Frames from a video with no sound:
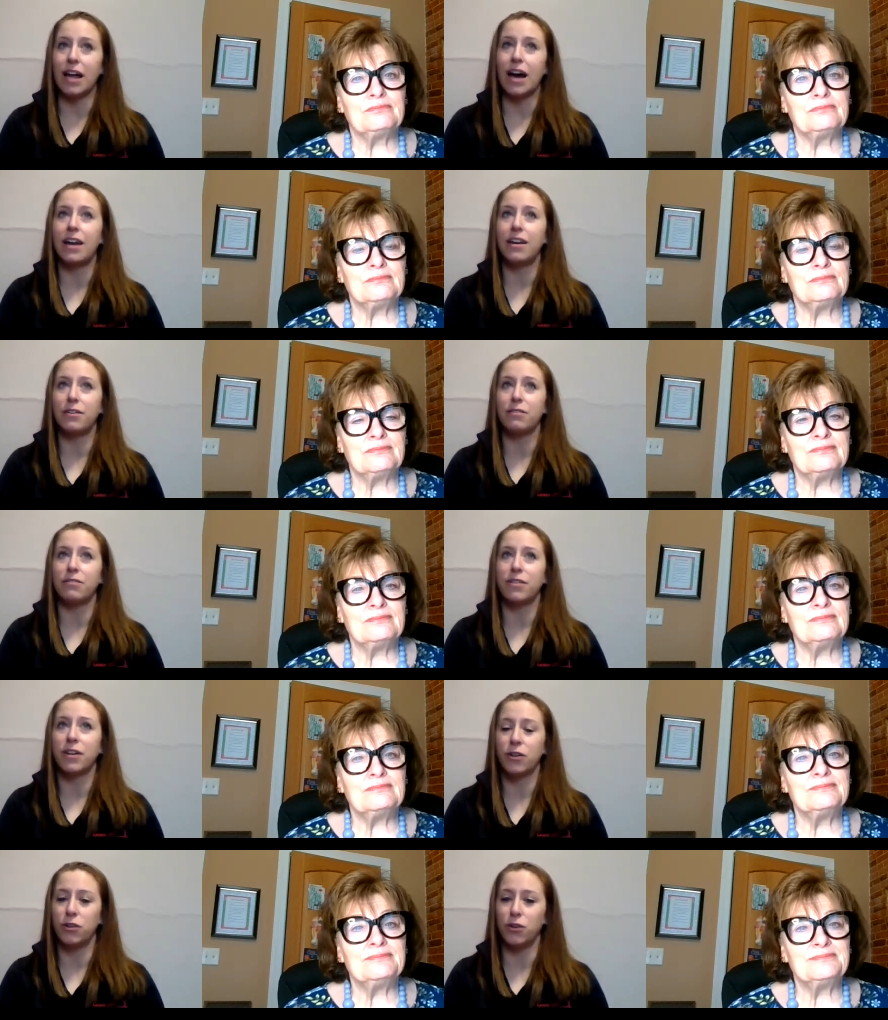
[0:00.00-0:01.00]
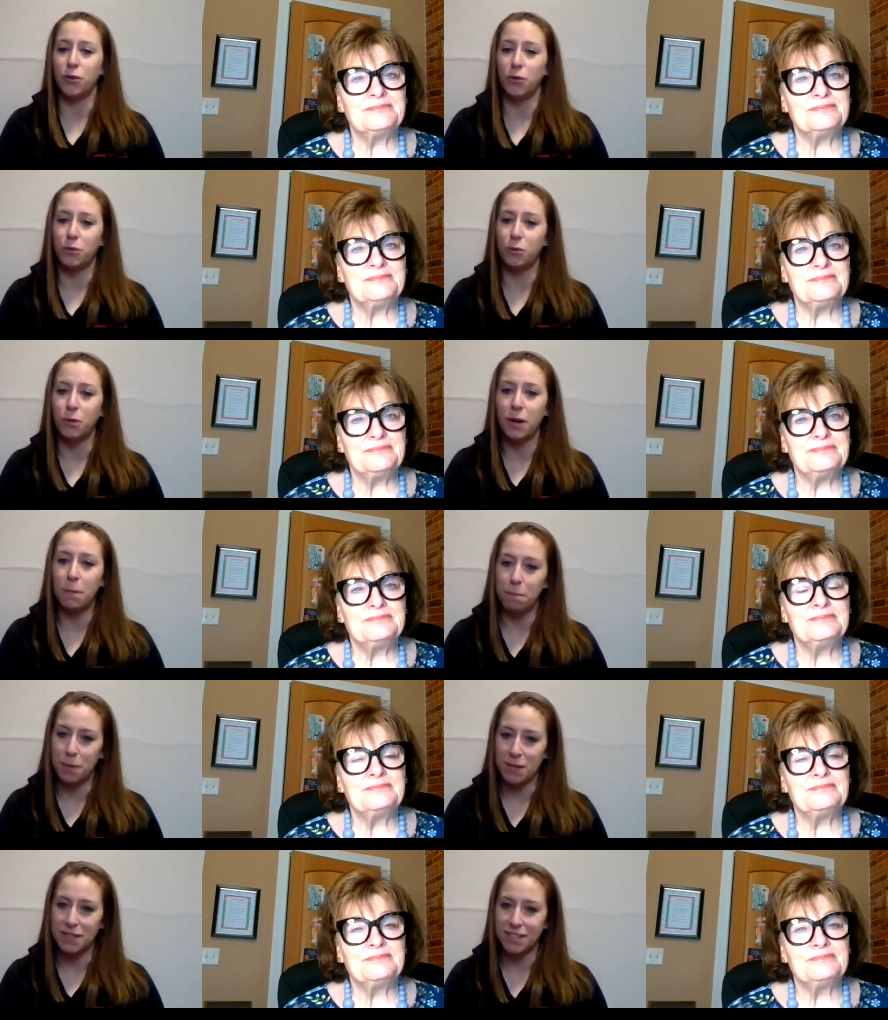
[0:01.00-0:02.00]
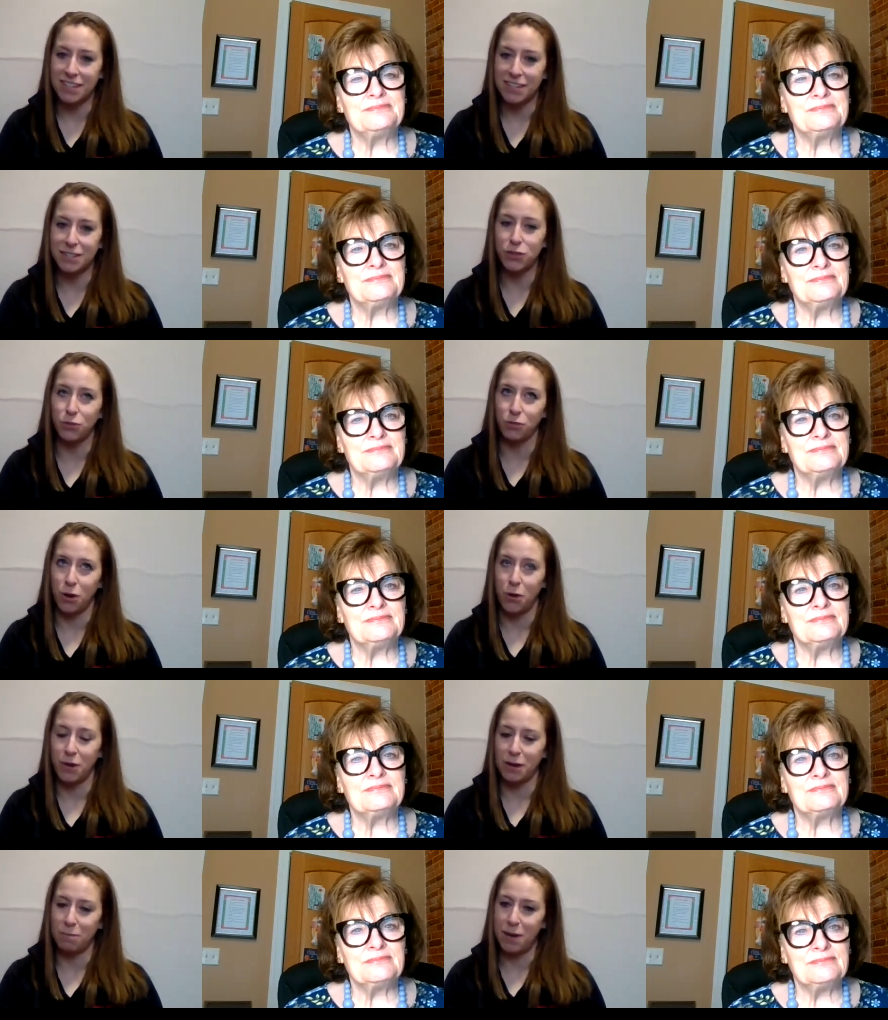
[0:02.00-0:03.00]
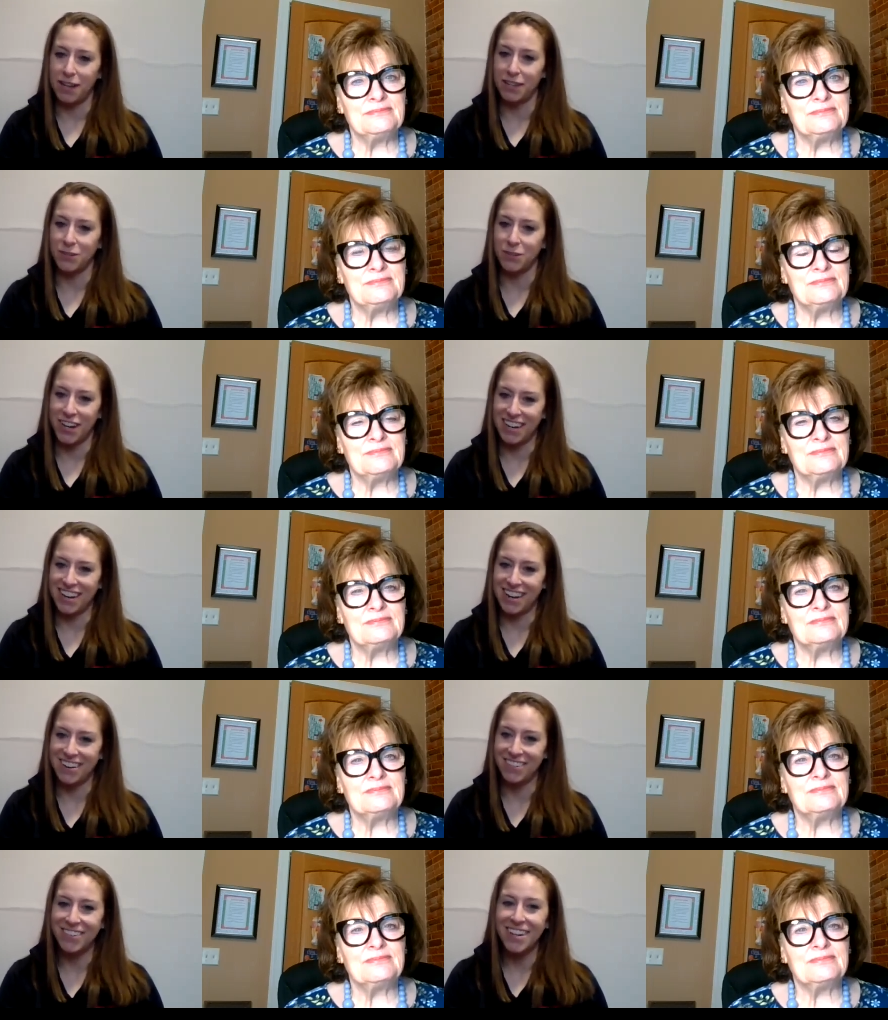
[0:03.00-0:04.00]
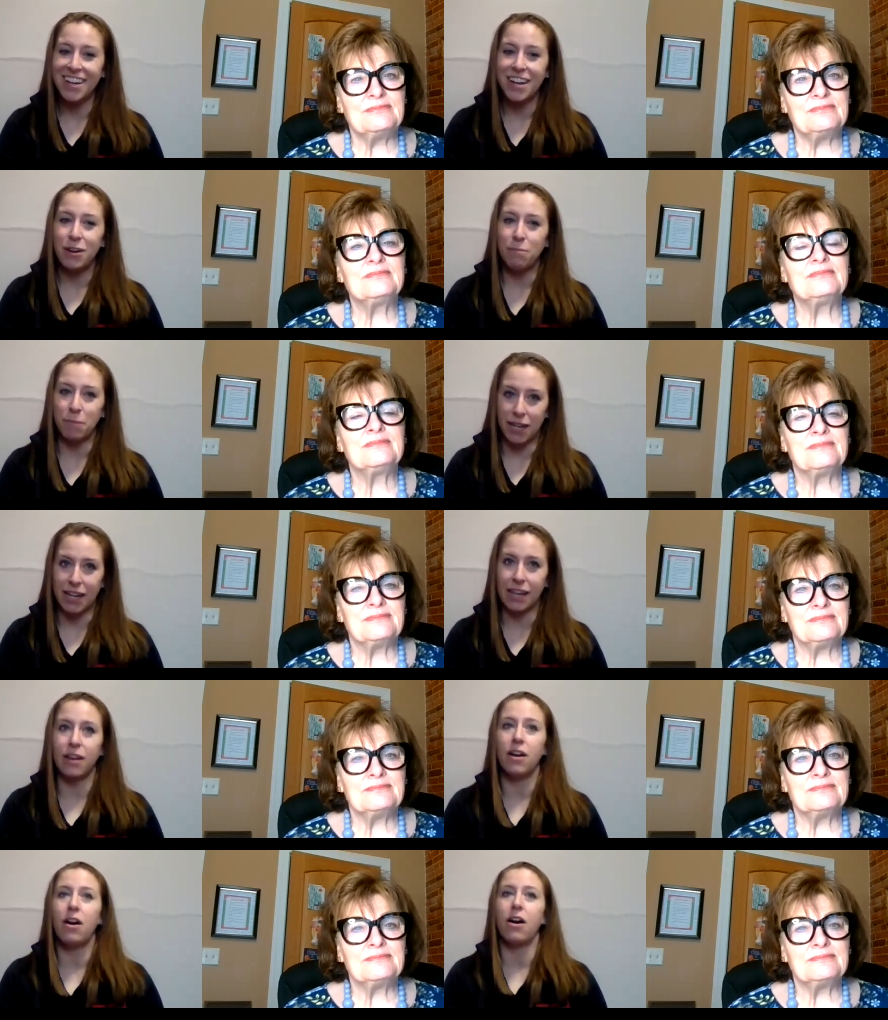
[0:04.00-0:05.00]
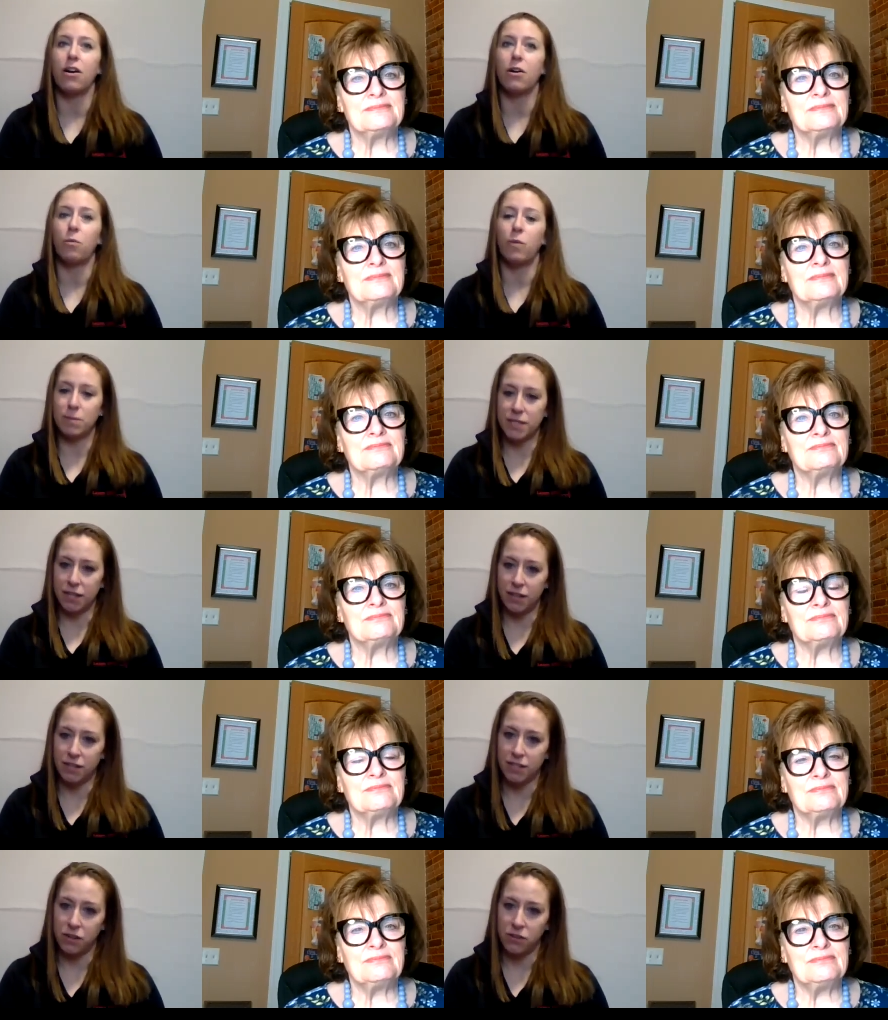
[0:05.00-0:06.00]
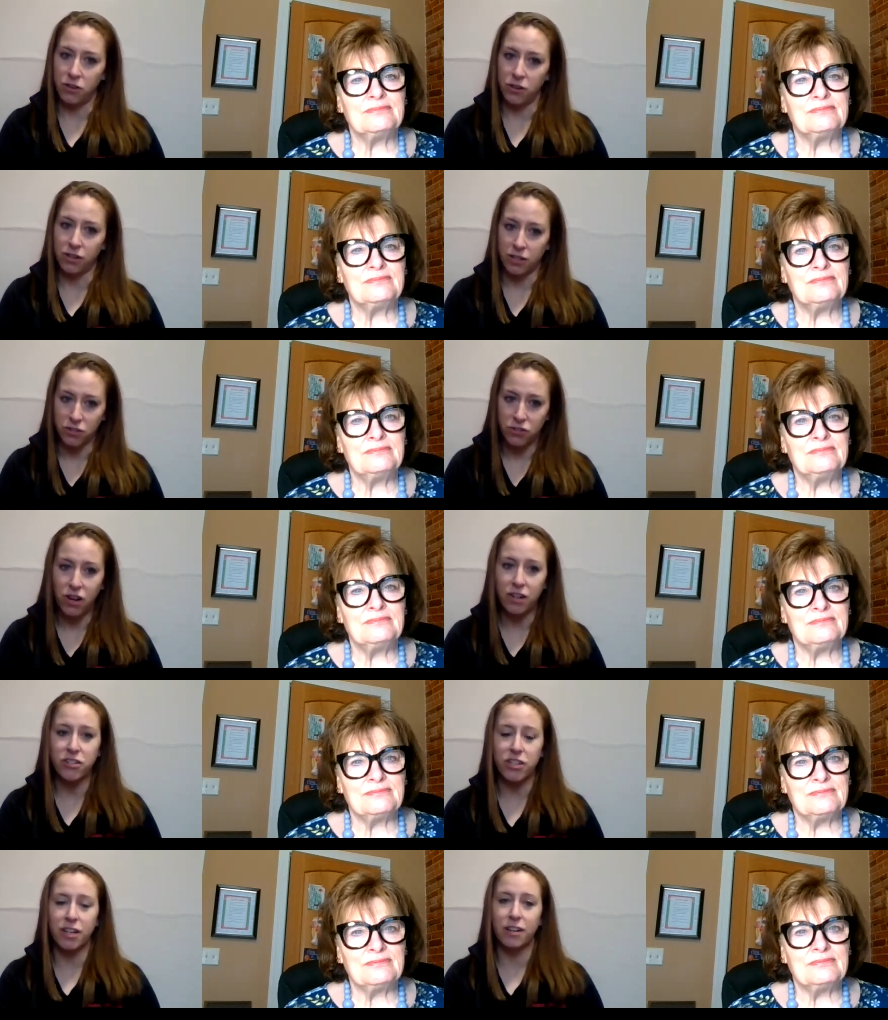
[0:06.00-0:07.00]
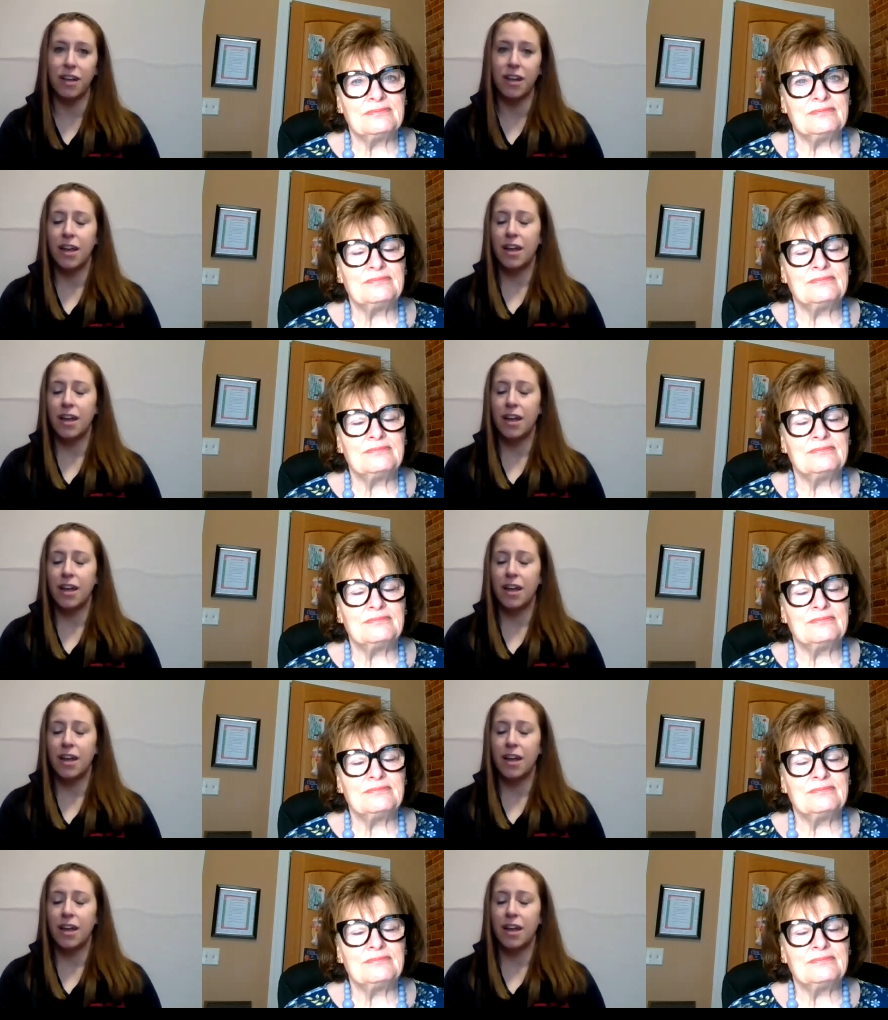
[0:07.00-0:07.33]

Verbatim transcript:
Speaker 1: a lot of new business growing pains right now, meaning our website is under construction.